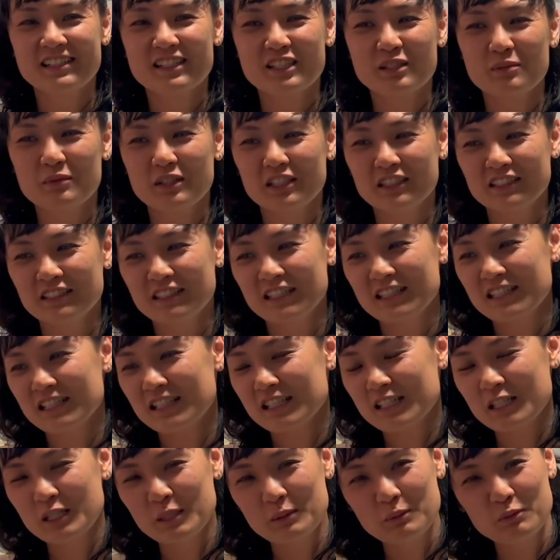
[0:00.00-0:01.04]
as well
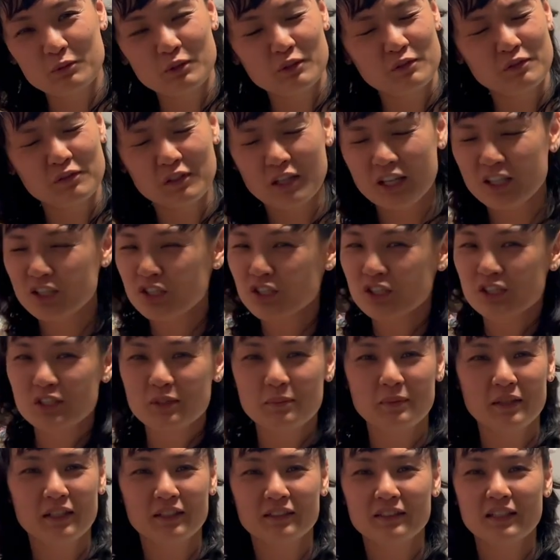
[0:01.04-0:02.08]
as some reflection
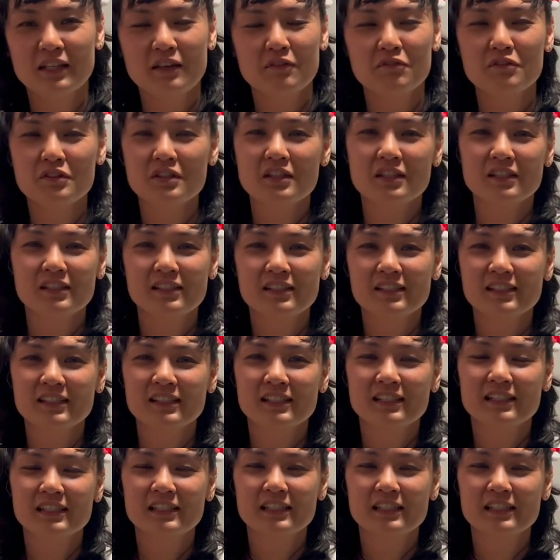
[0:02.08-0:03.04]
about everything.